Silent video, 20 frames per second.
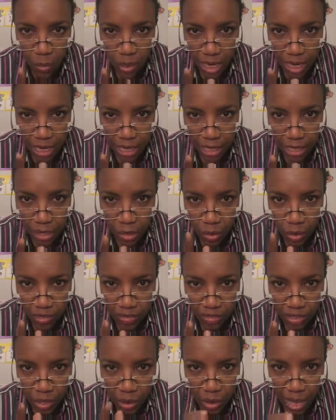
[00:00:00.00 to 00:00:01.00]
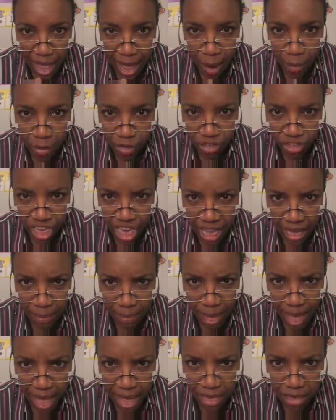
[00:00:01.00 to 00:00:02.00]
reading during school hours,
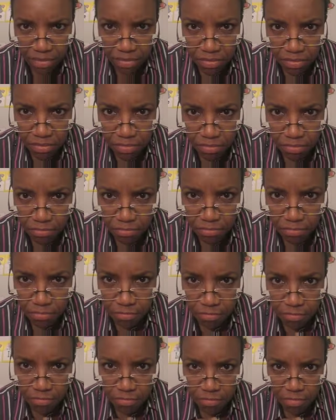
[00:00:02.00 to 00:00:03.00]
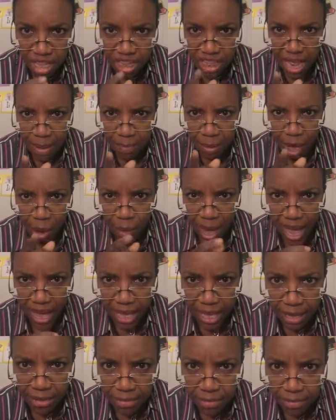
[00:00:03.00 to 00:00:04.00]
young man. Put that book
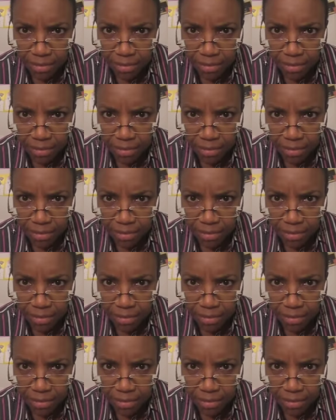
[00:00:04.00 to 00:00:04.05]
away.